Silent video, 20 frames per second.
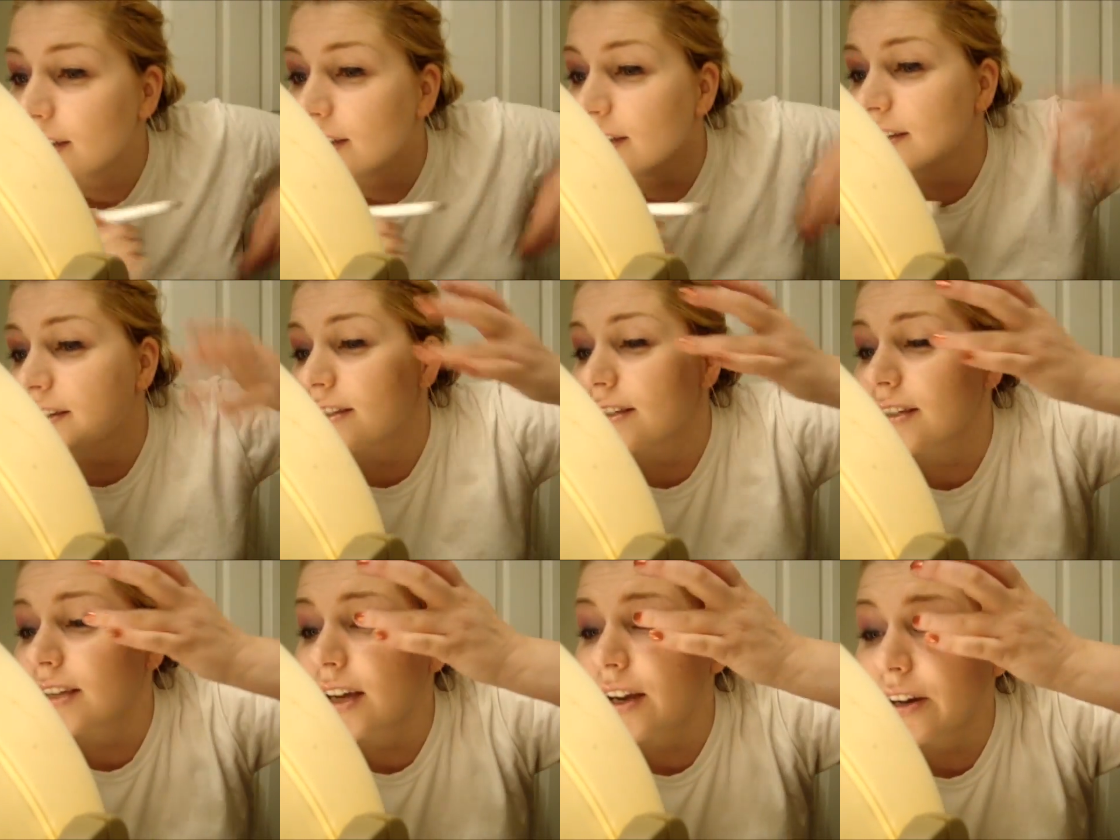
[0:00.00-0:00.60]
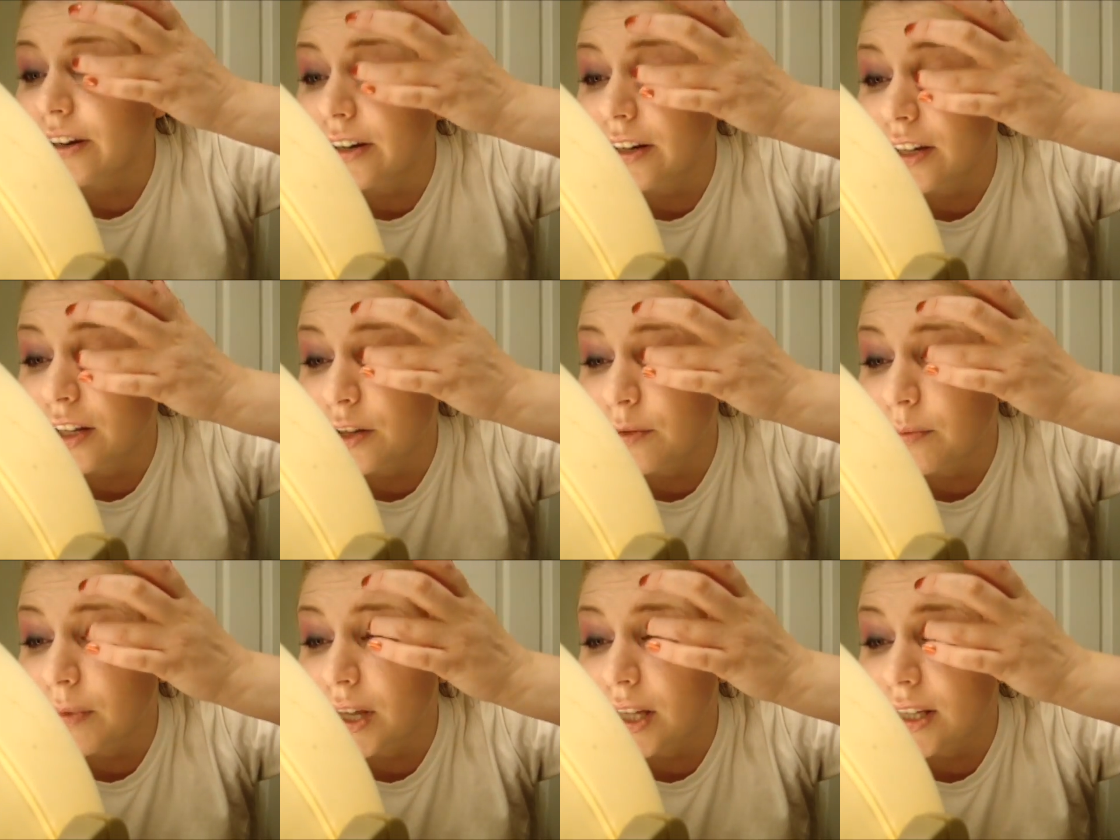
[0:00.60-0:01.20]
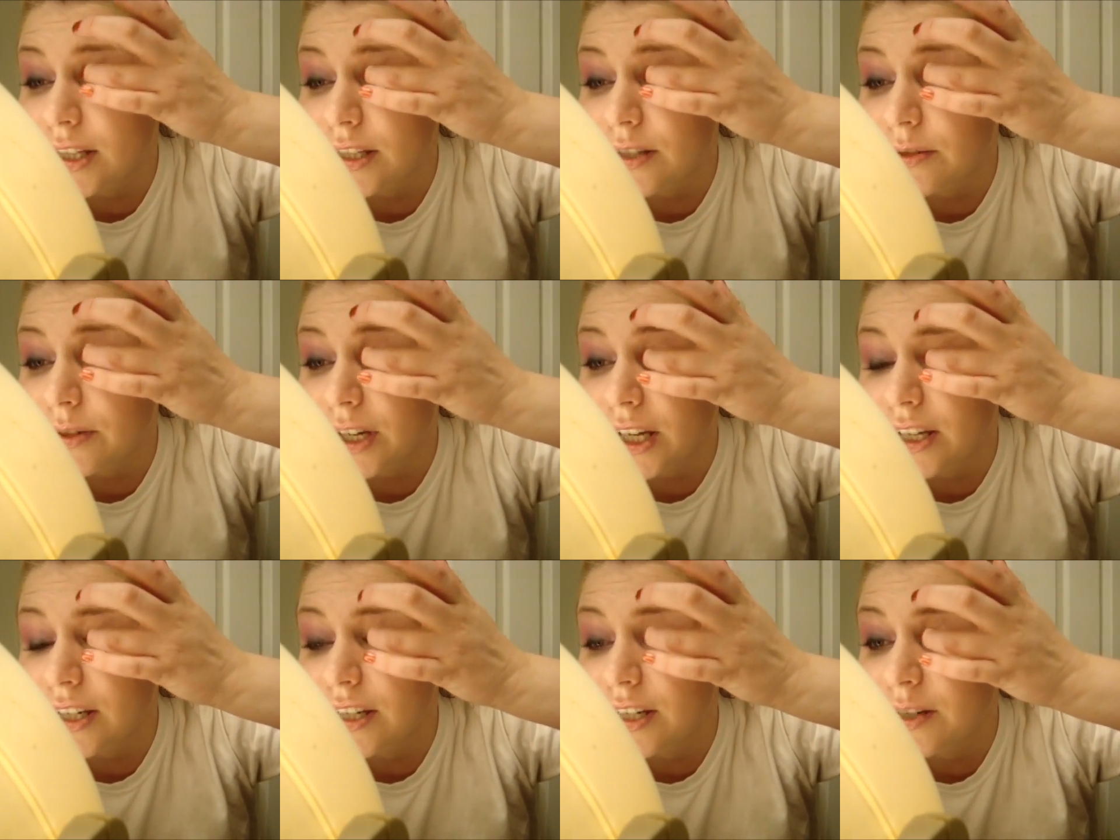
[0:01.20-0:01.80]
This got really messy when
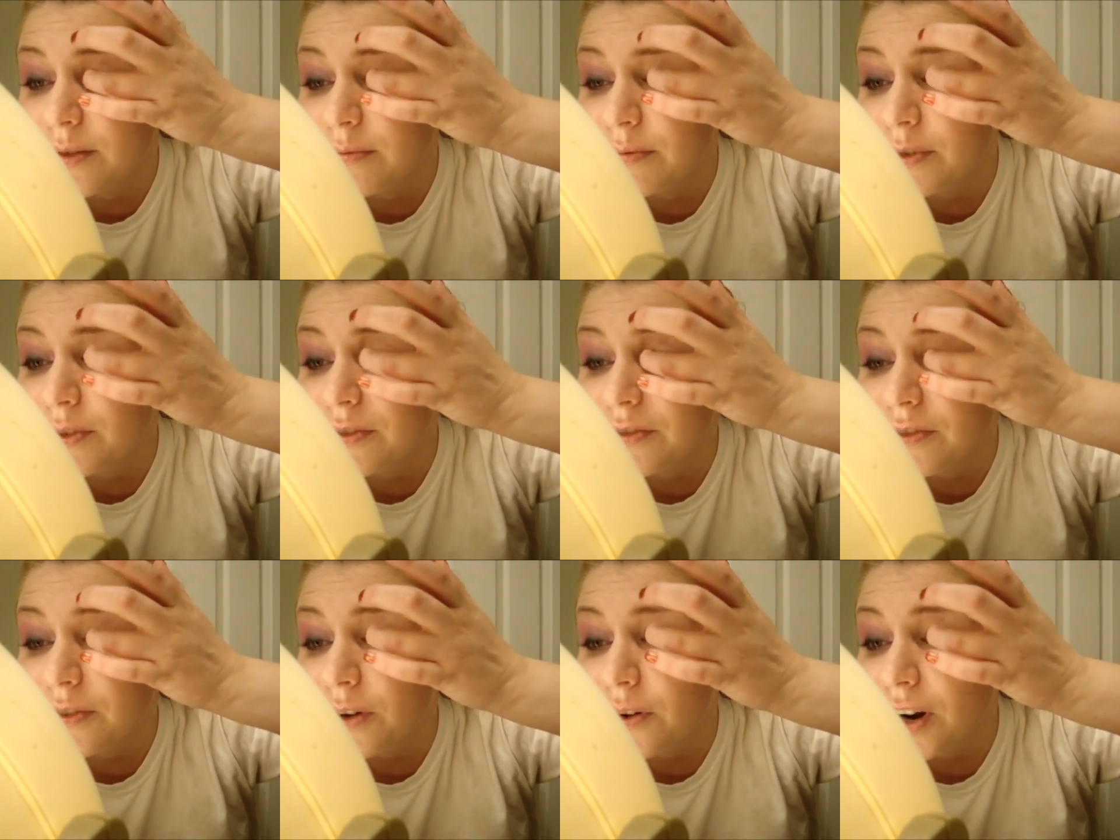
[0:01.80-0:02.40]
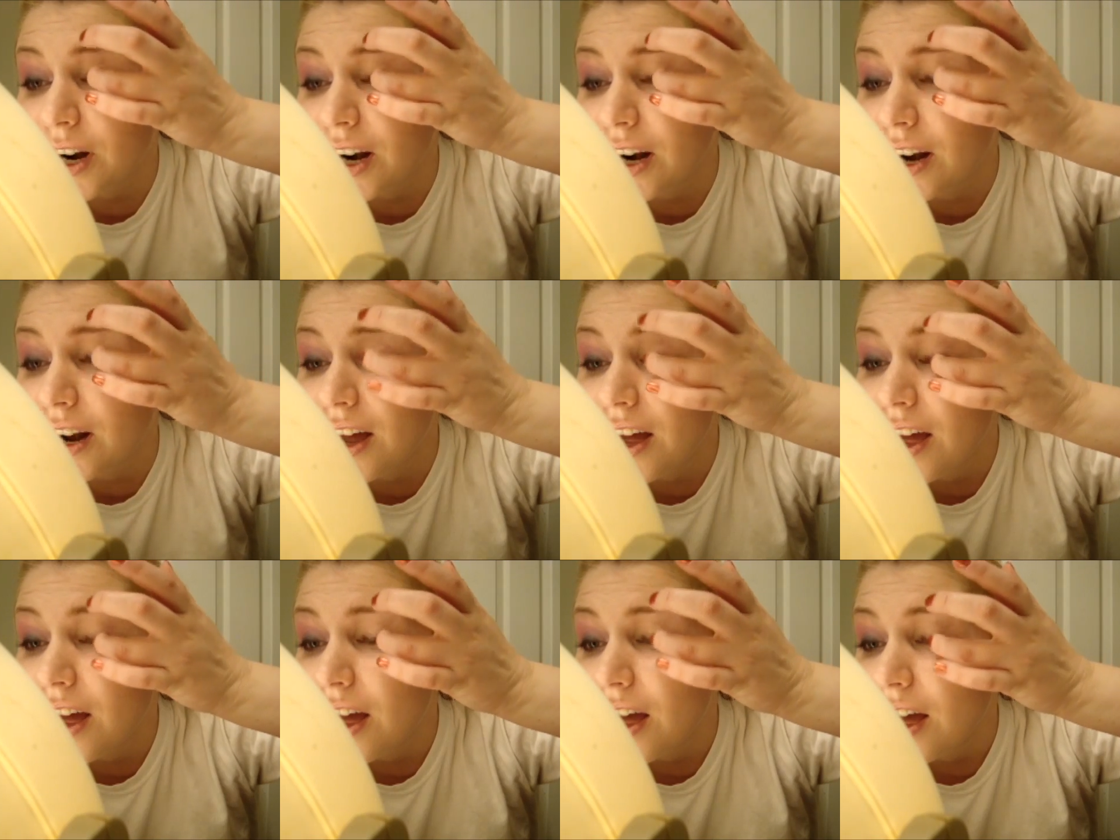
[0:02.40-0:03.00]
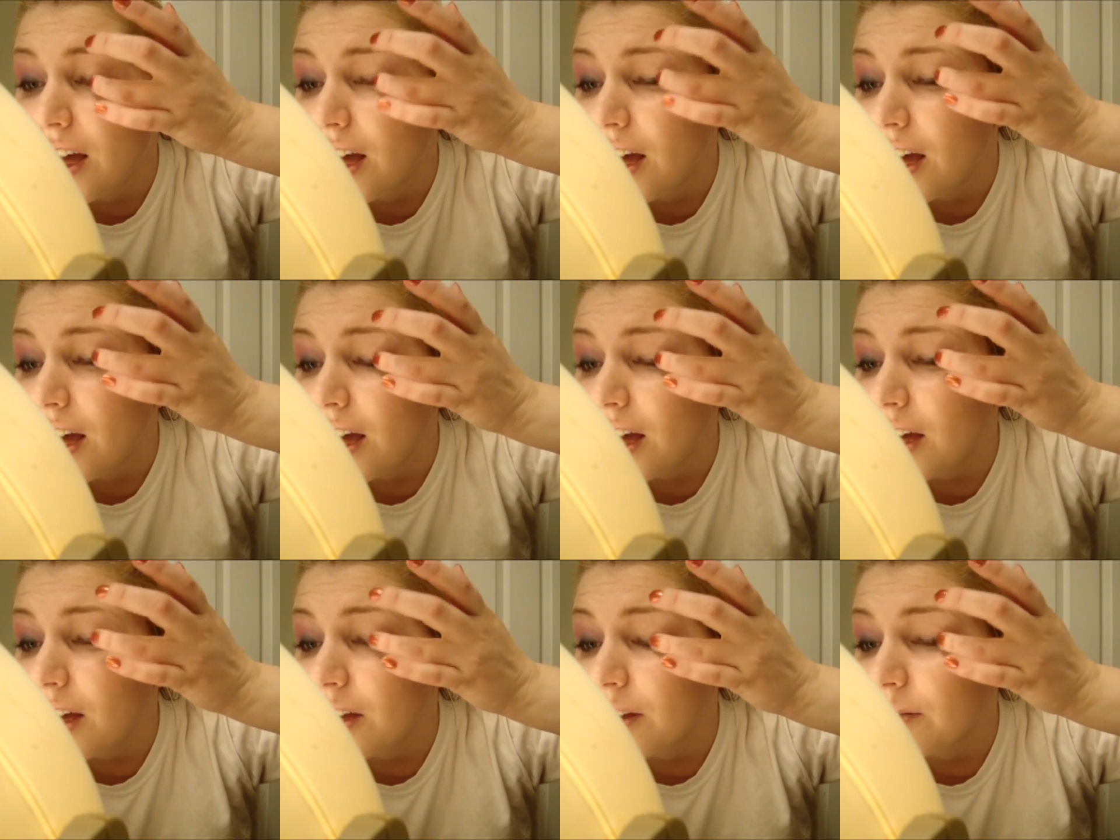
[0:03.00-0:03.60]
I did it before.
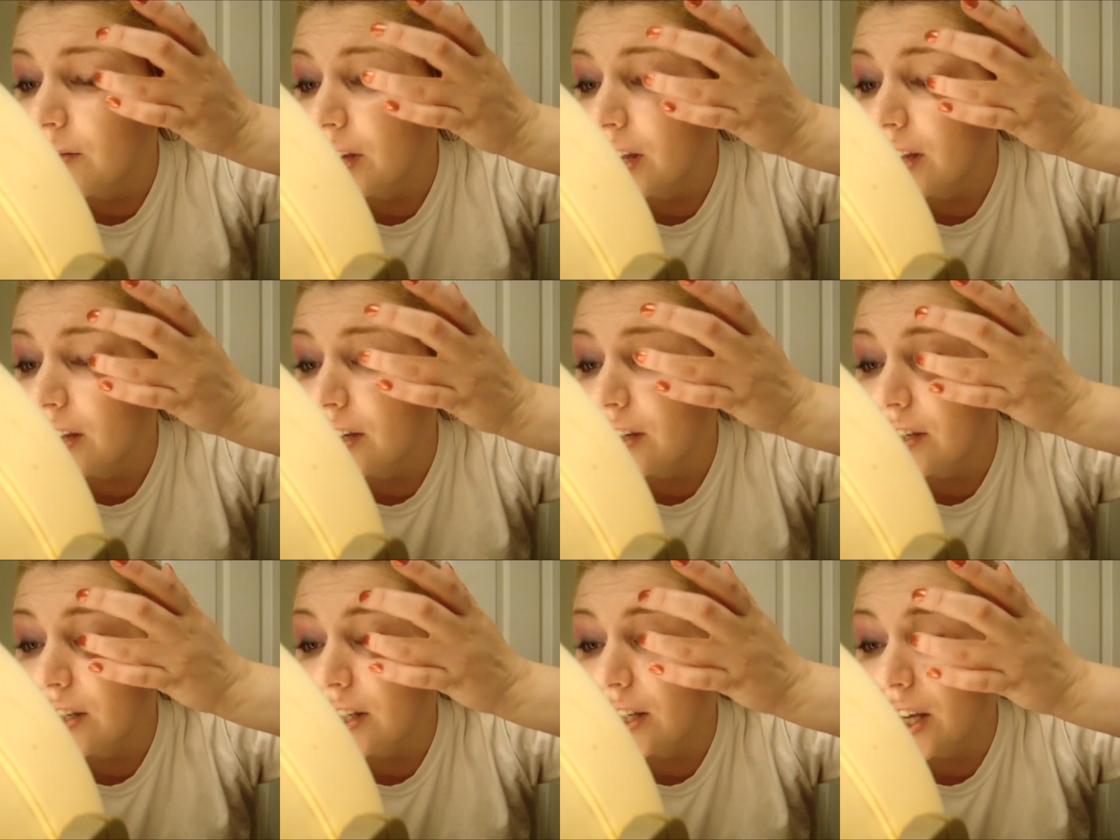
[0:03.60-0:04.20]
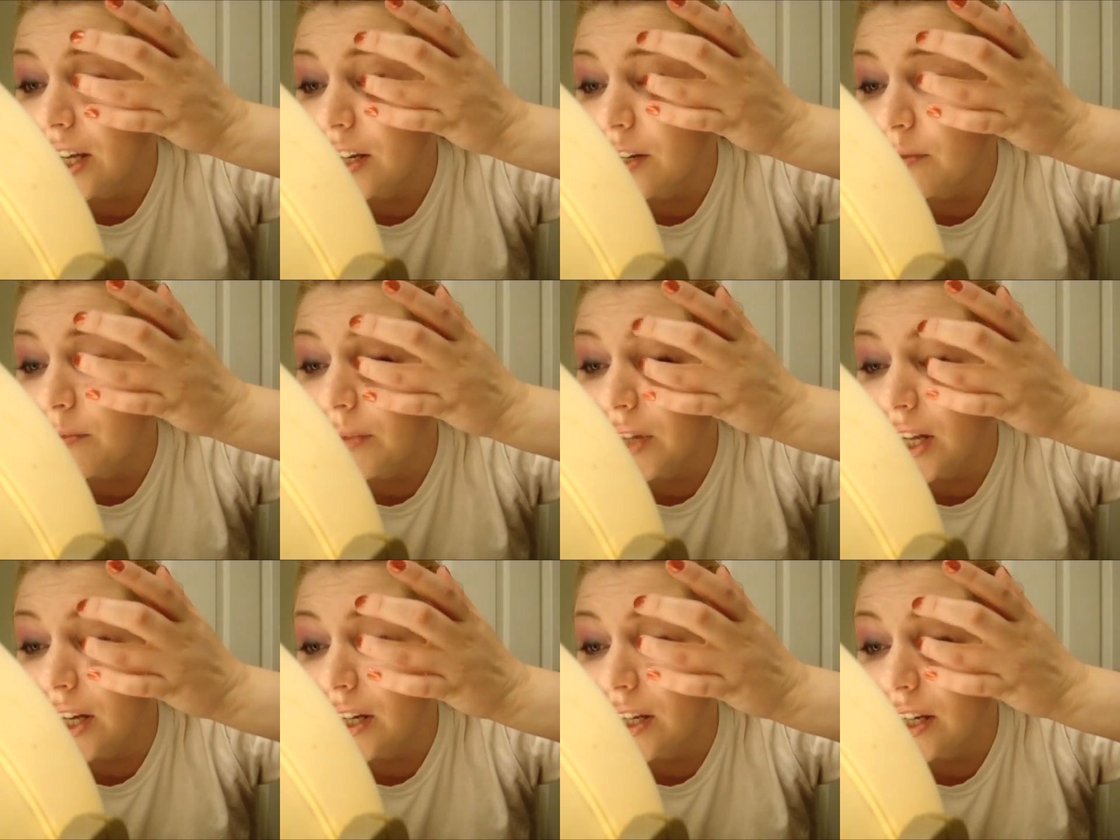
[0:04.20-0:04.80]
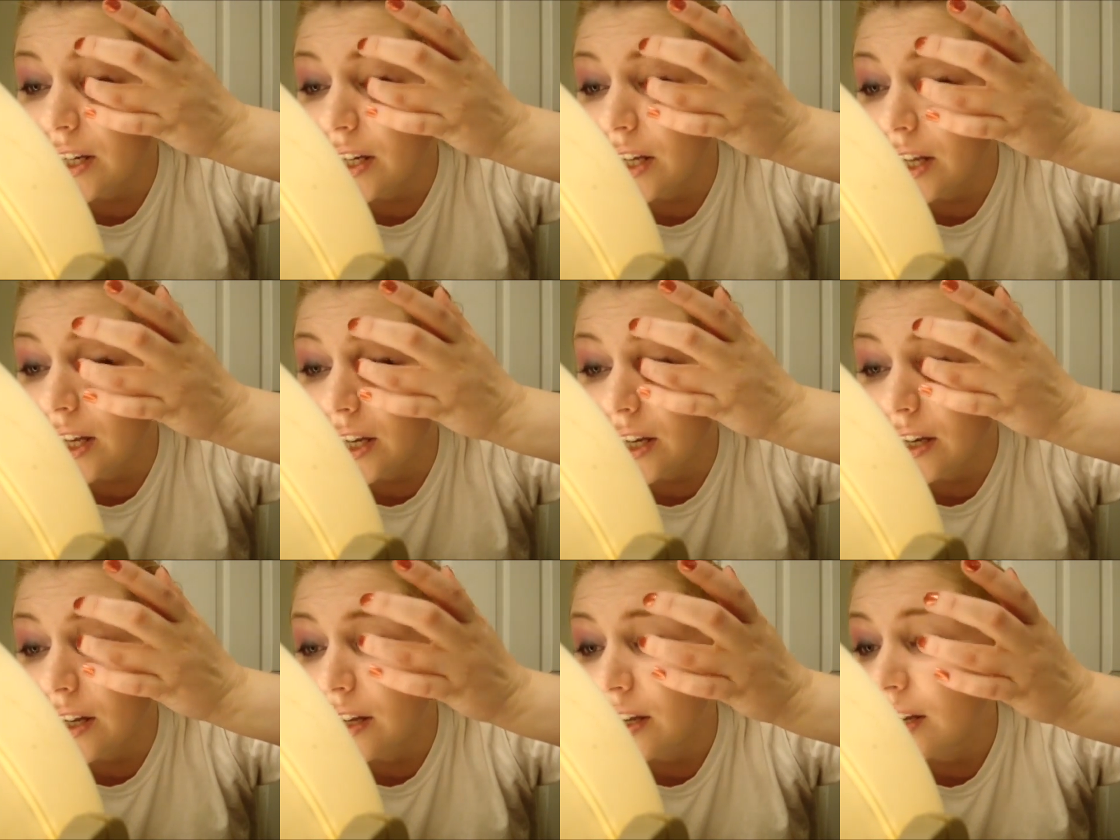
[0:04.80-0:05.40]
Um, and then just kind of blend it in.